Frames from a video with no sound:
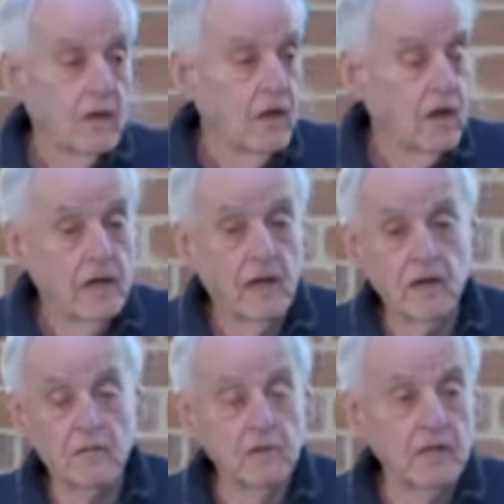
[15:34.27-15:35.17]
and
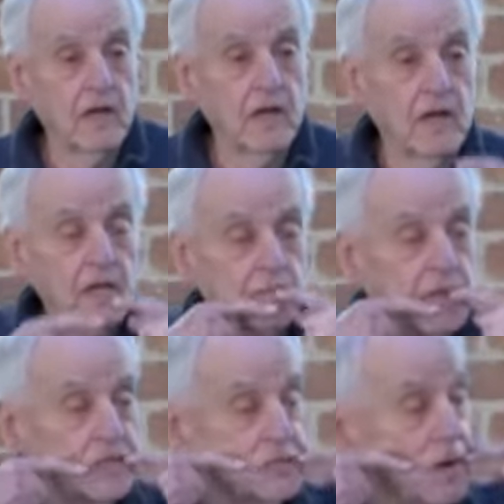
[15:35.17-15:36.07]
Alan Miller had a
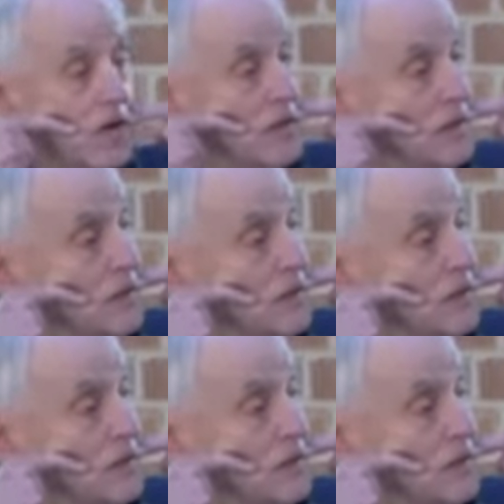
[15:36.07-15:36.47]
big smile on his